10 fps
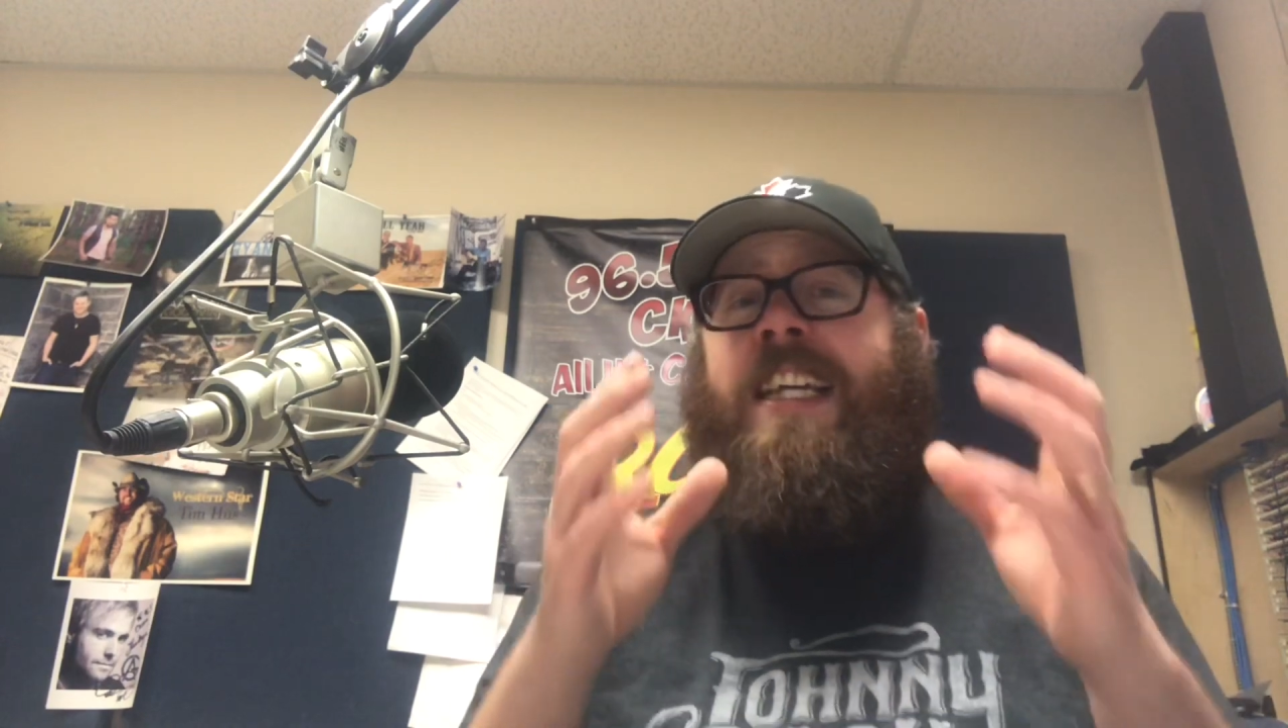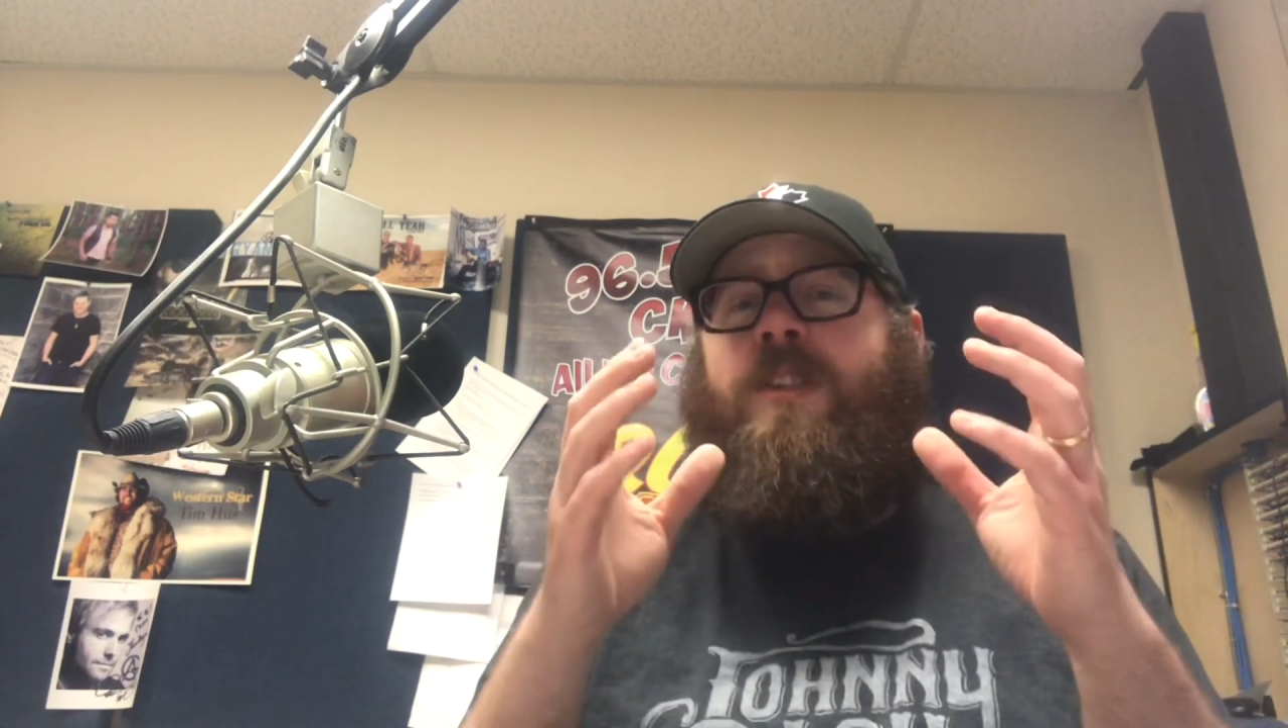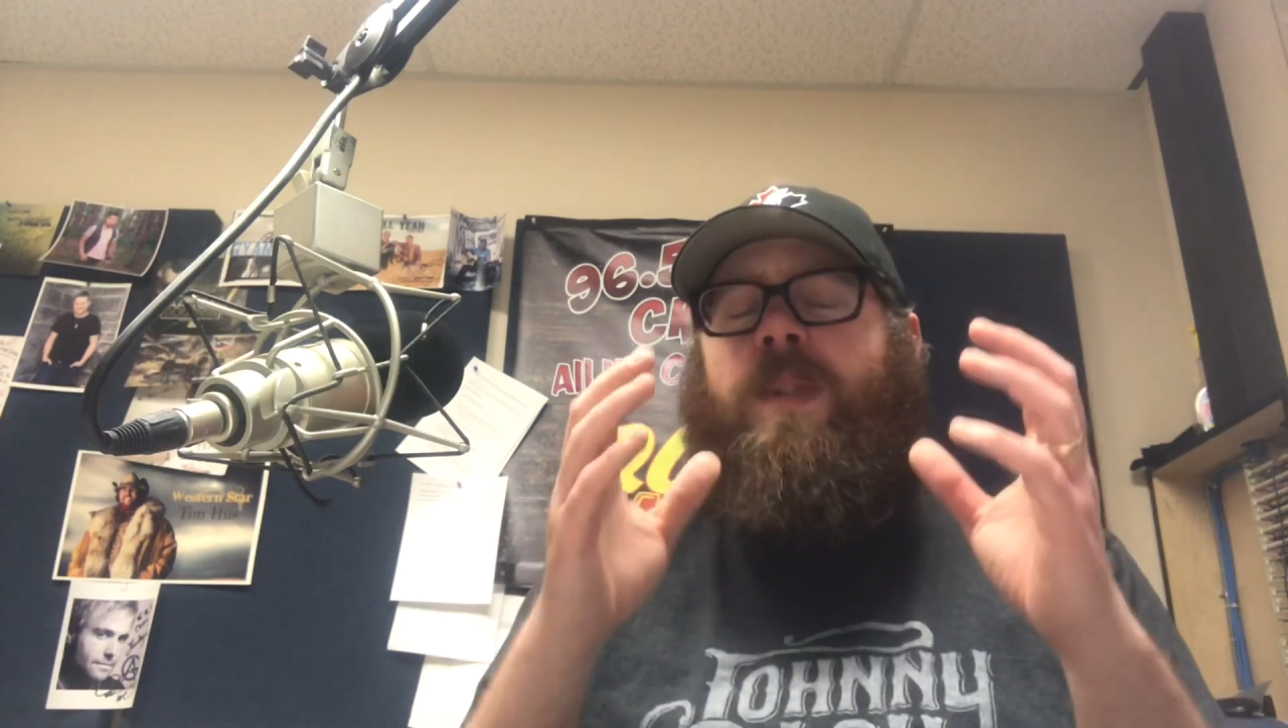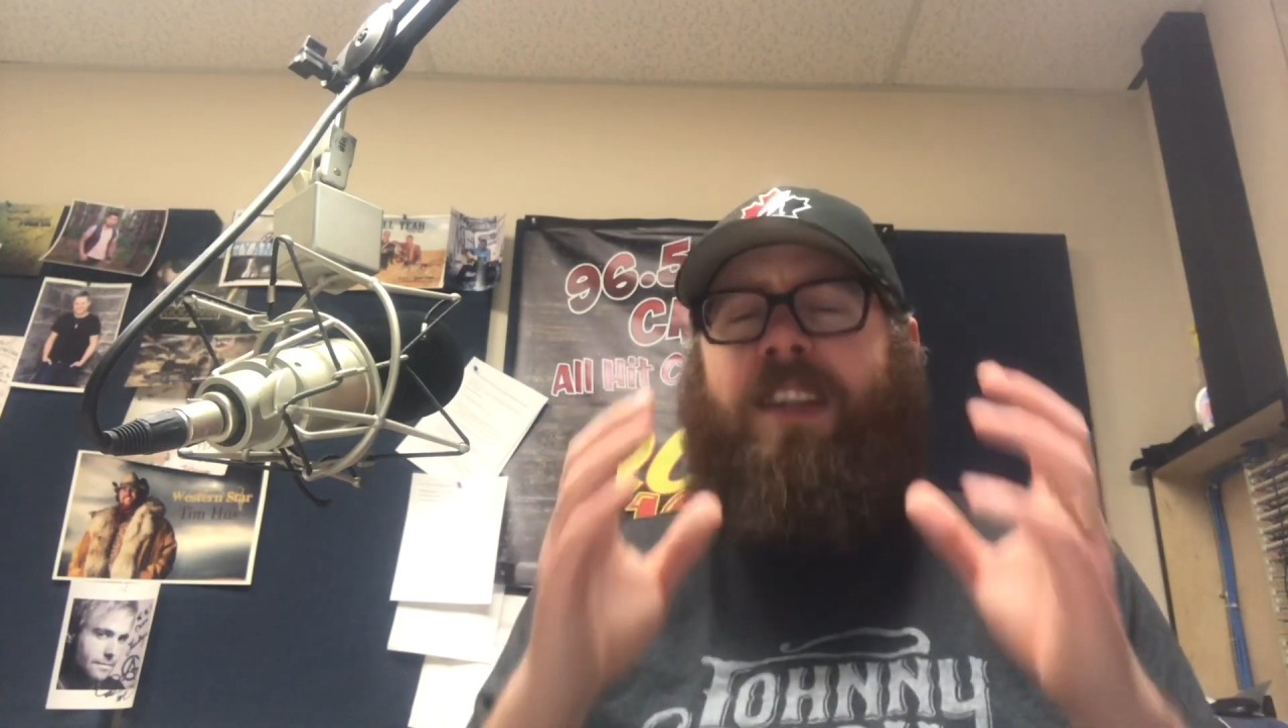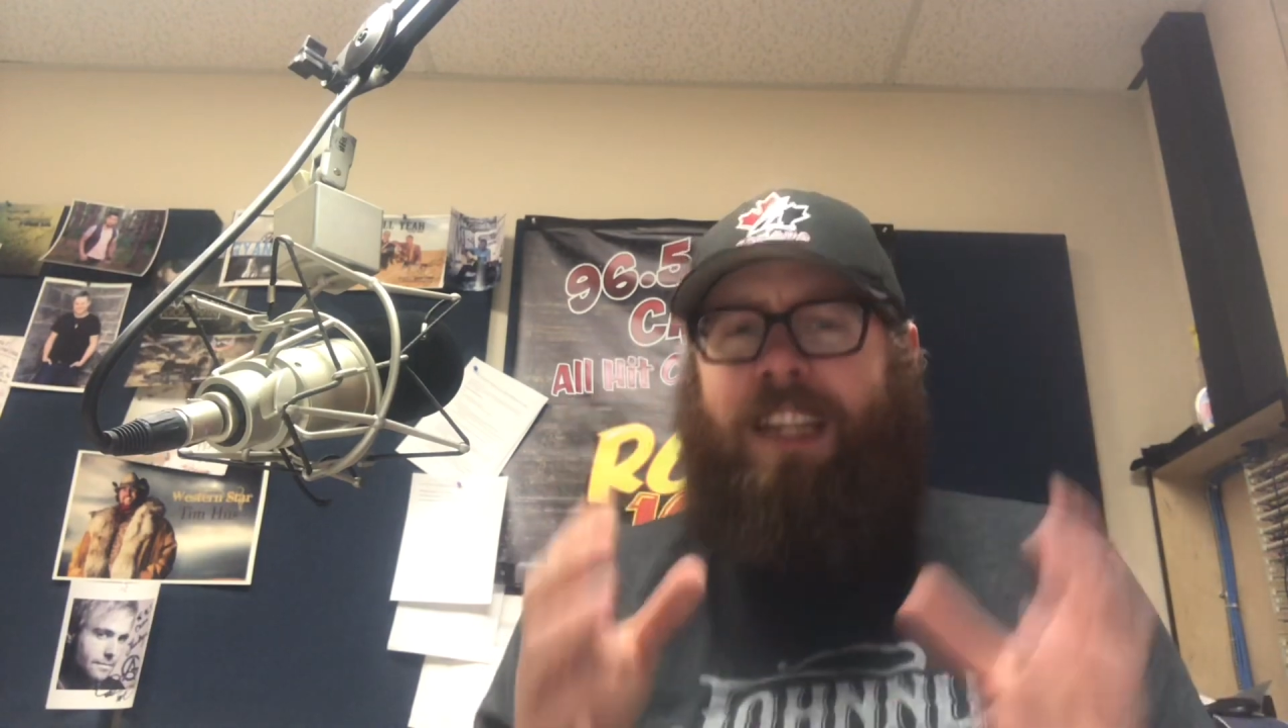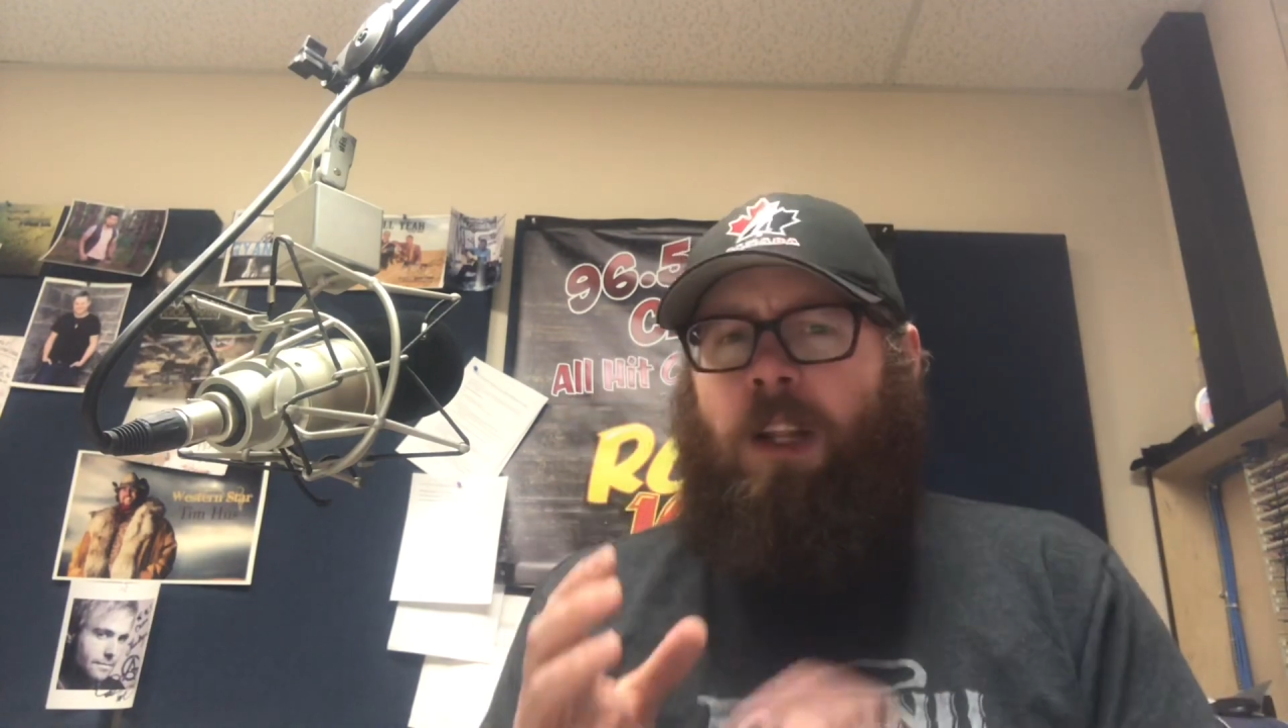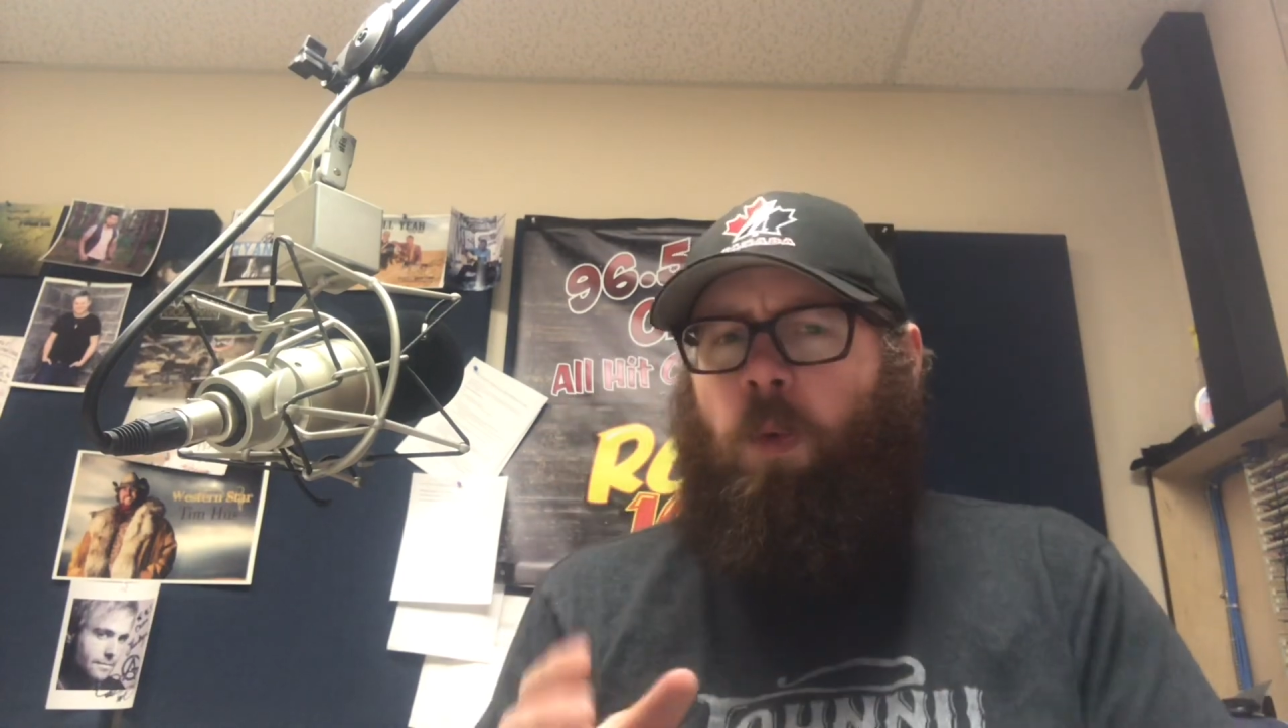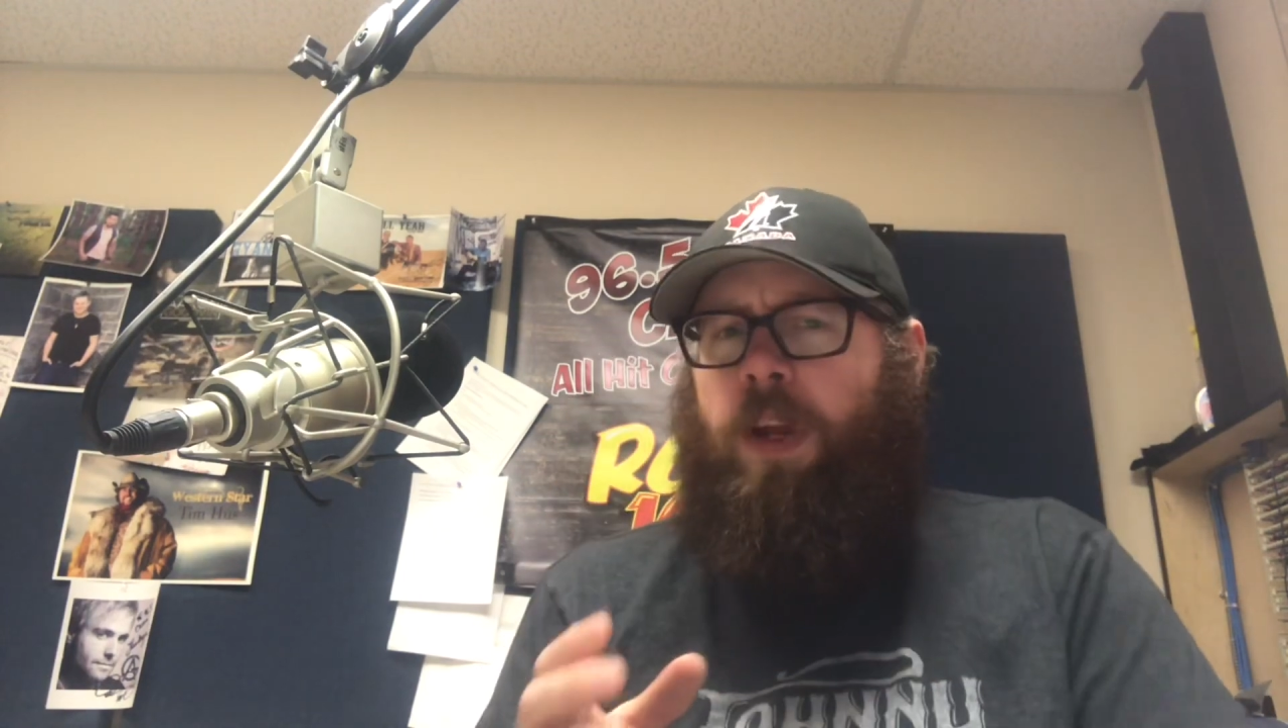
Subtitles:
So it's a little